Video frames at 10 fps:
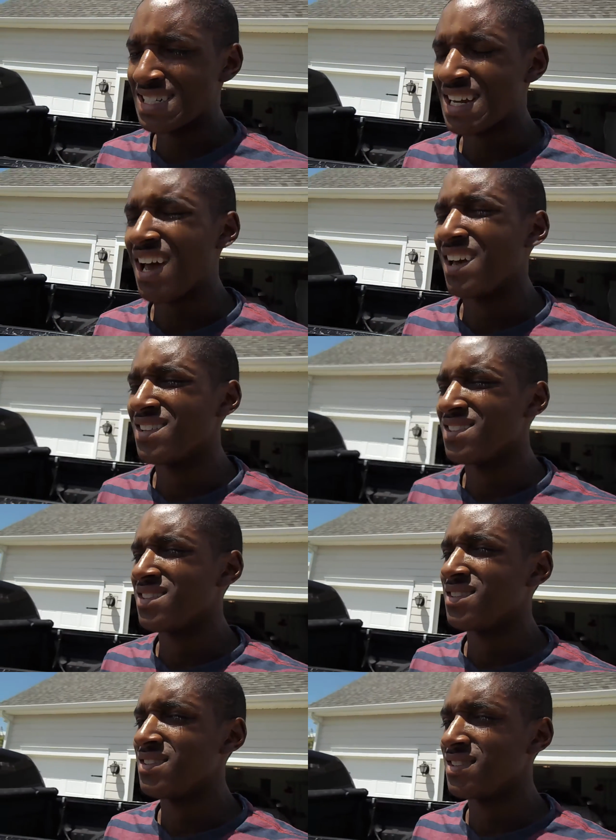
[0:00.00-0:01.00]
not
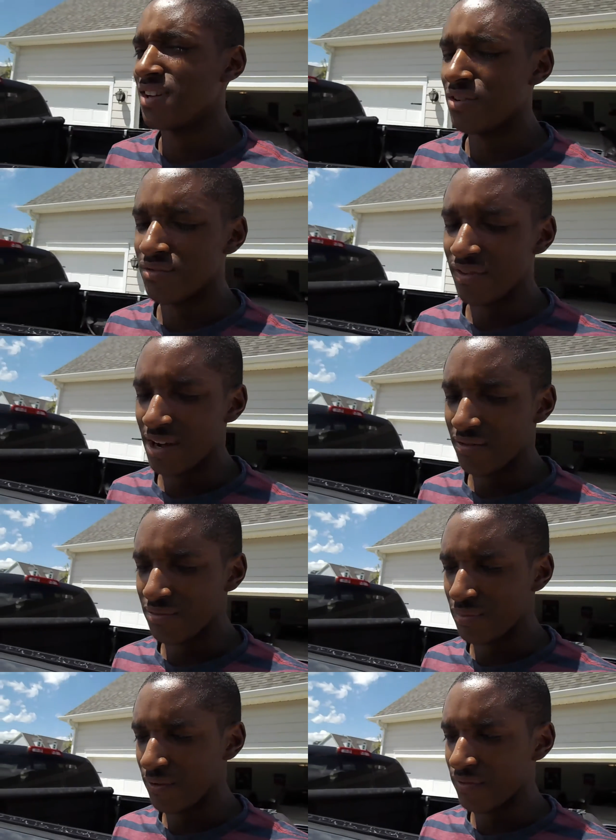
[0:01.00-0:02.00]
sit right
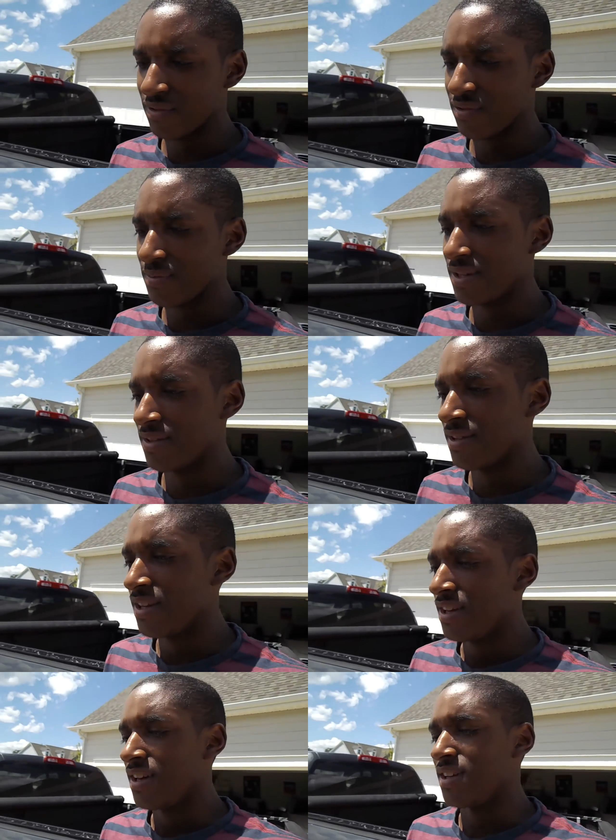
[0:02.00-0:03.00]
with me for a little bit
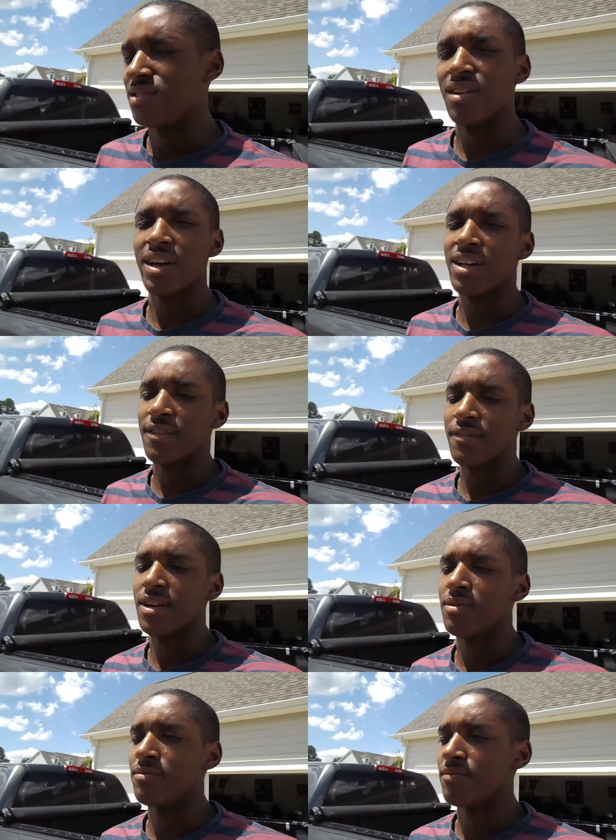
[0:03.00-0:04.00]
until I get it
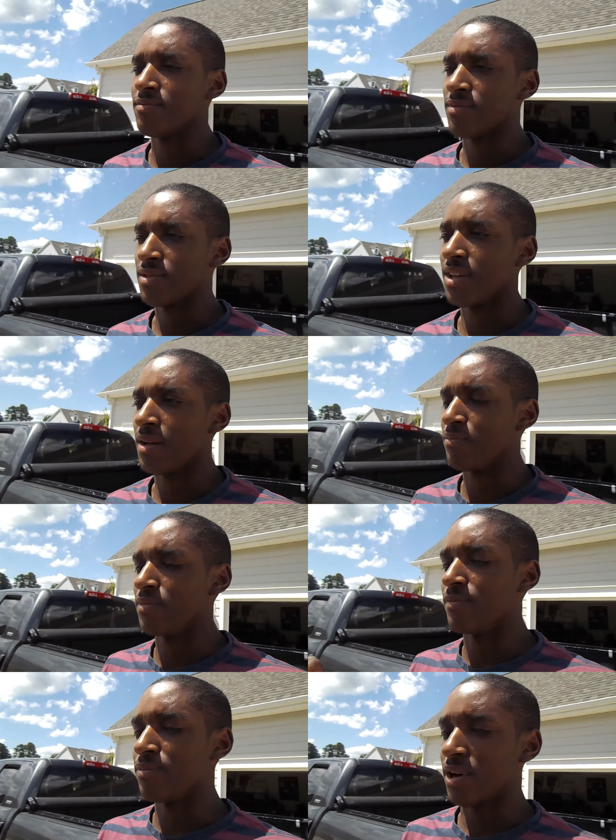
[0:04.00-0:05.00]

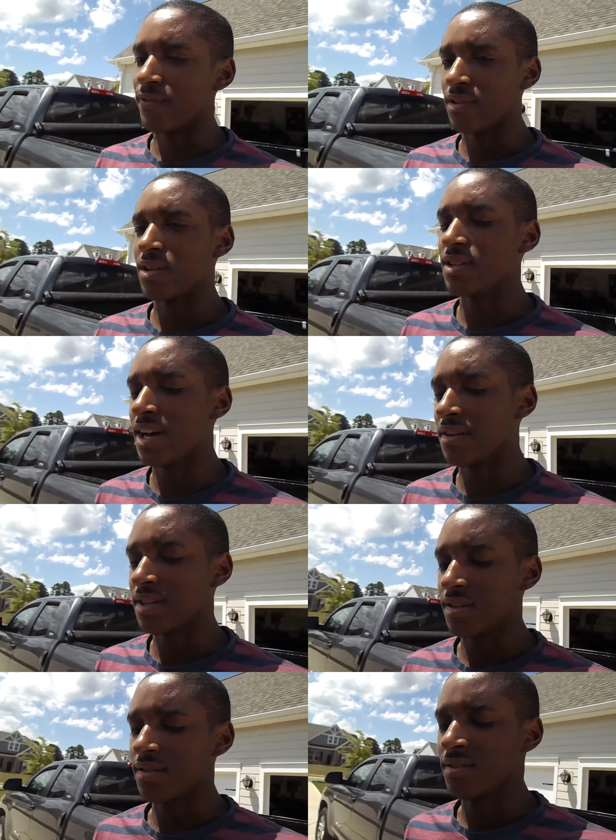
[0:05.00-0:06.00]
perfectly dialed
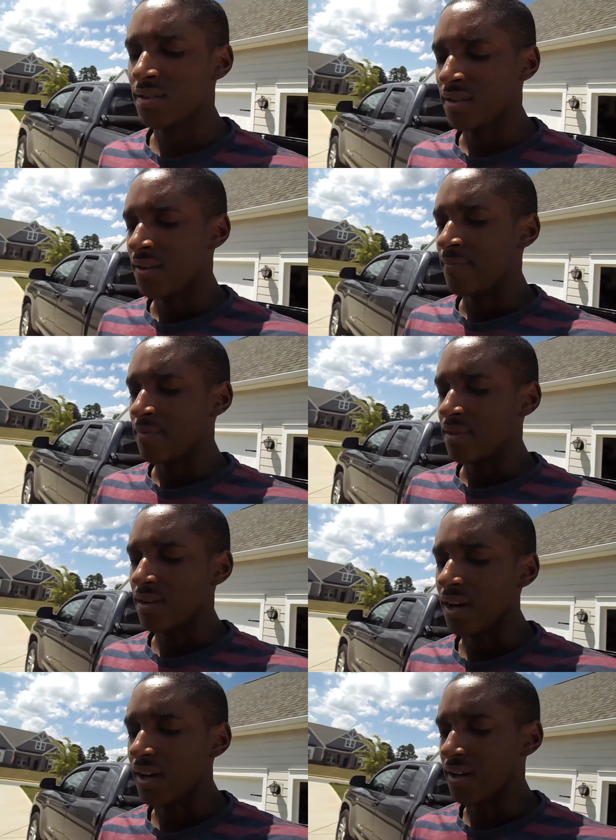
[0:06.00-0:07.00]
in,
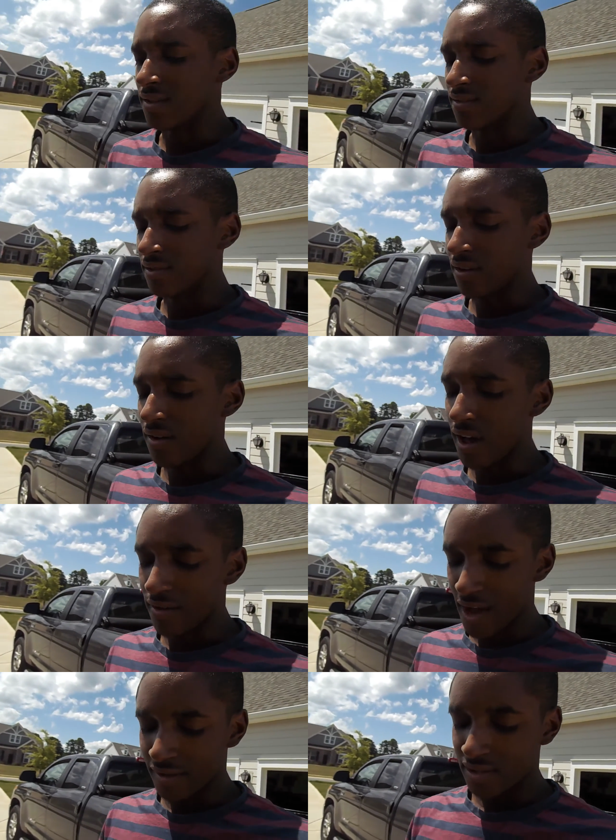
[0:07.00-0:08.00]
so I
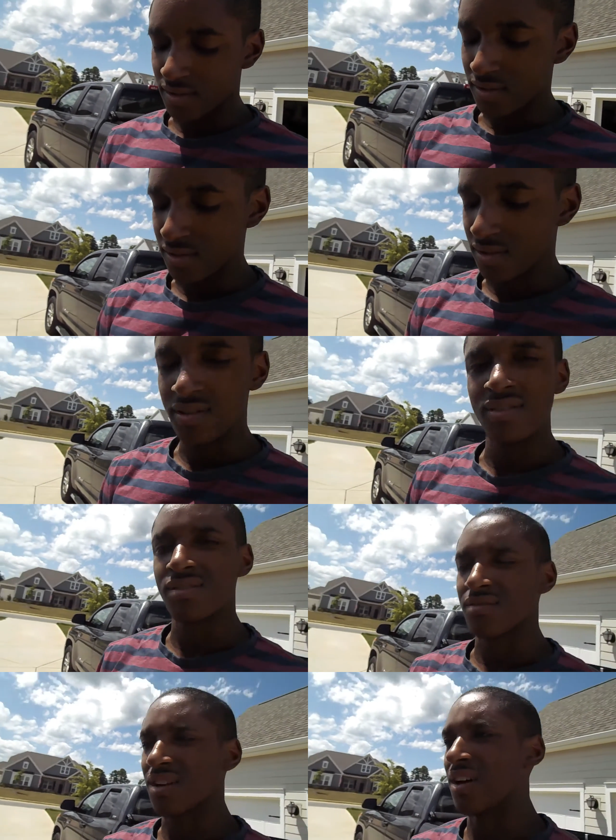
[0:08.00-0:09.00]
don't have to
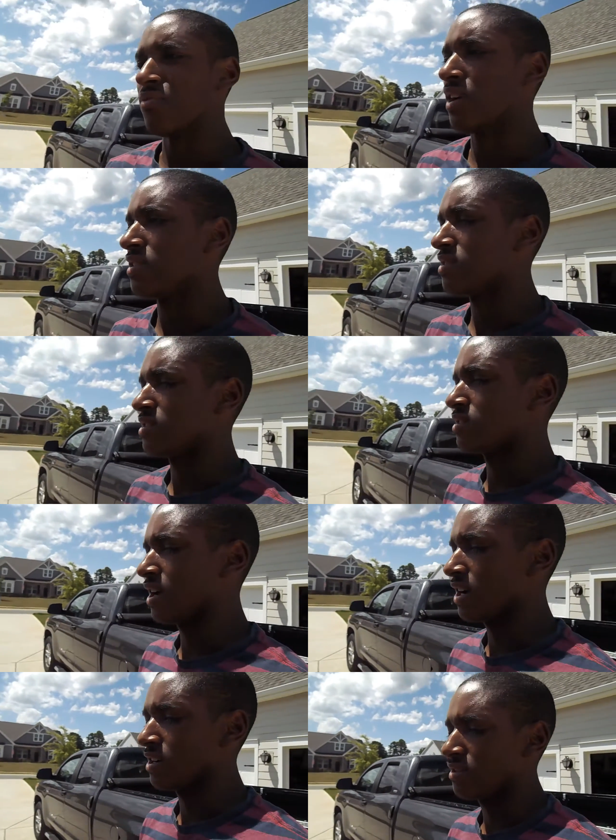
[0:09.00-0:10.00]
waste these
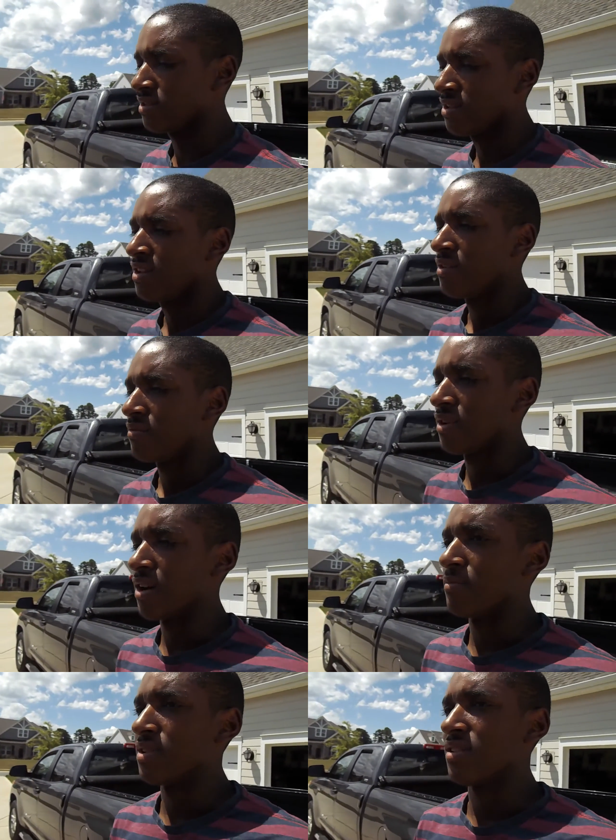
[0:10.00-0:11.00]
tires
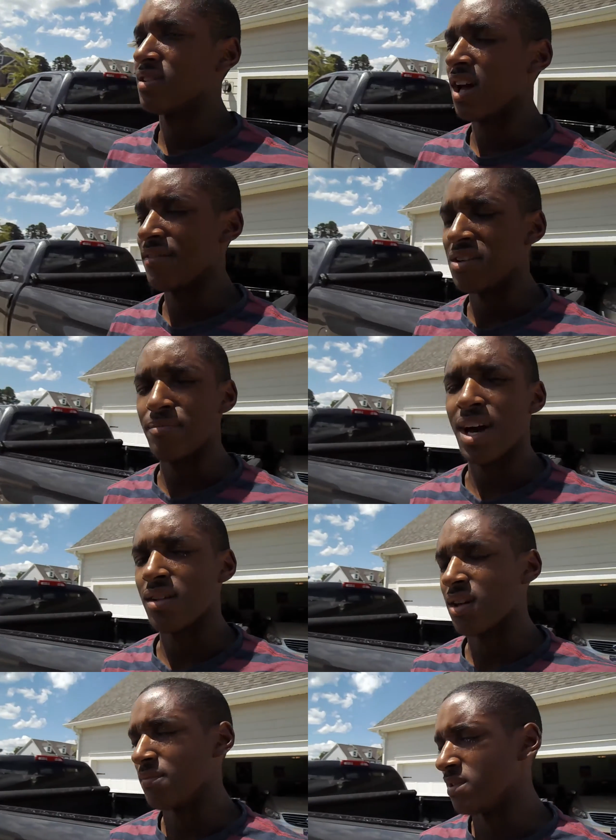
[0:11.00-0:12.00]
because of having a bad
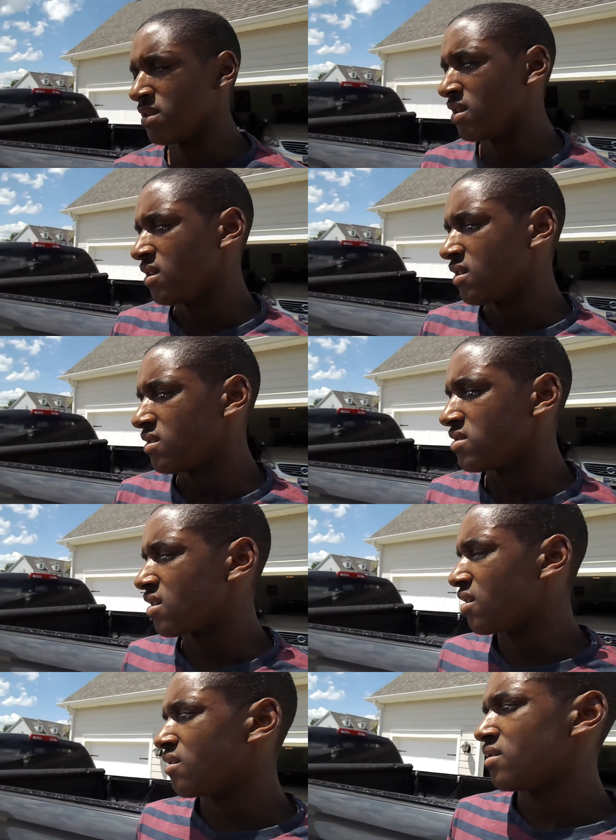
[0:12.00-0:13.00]
alignment.
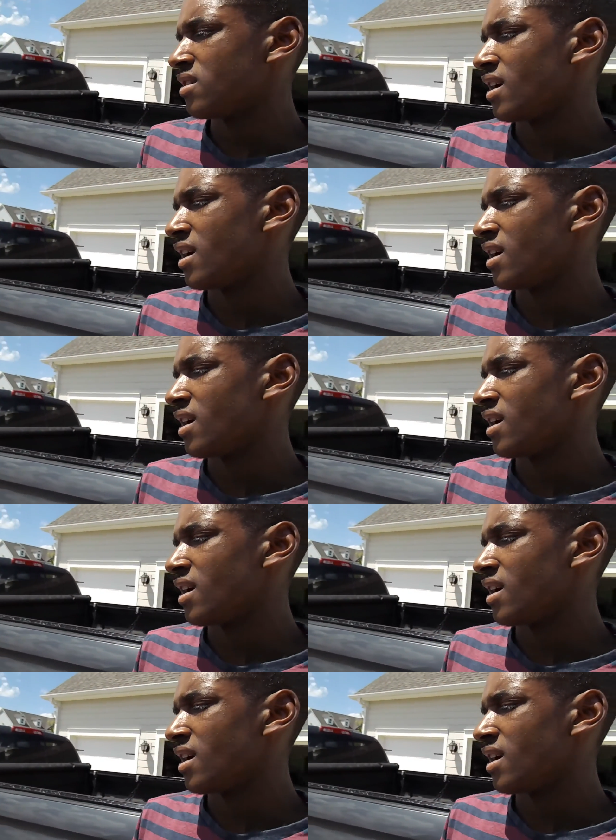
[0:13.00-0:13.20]
So